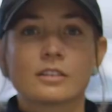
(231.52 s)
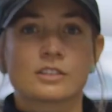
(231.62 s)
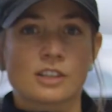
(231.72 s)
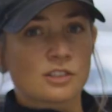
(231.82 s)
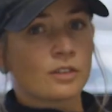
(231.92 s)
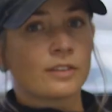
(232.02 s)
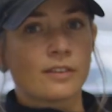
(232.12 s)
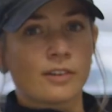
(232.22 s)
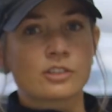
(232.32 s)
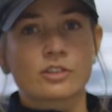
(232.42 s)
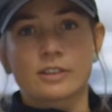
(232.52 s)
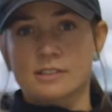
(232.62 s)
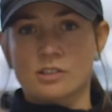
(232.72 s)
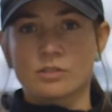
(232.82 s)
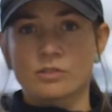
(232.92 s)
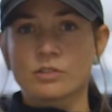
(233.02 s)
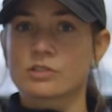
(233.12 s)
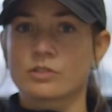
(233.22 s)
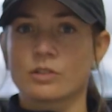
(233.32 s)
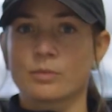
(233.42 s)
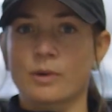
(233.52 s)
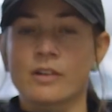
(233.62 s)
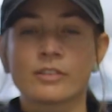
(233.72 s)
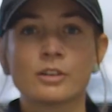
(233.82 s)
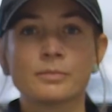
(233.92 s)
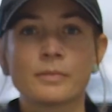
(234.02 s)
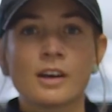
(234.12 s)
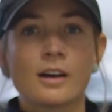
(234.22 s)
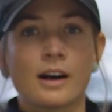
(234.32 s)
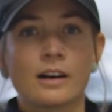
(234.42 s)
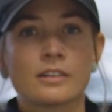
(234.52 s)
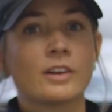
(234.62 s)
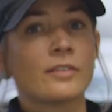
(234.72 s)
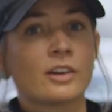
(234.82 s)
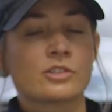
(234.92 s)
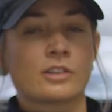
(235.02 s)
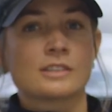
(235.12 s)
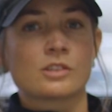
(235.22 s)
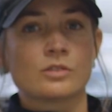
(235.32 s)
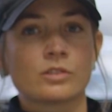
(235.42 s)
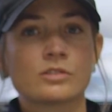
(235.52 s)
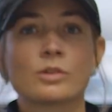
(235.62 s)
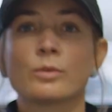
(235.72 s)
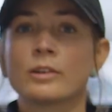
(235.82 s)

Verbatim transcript: There's also VFR transition routes through the Bravo, uh, the VFR transition routes, you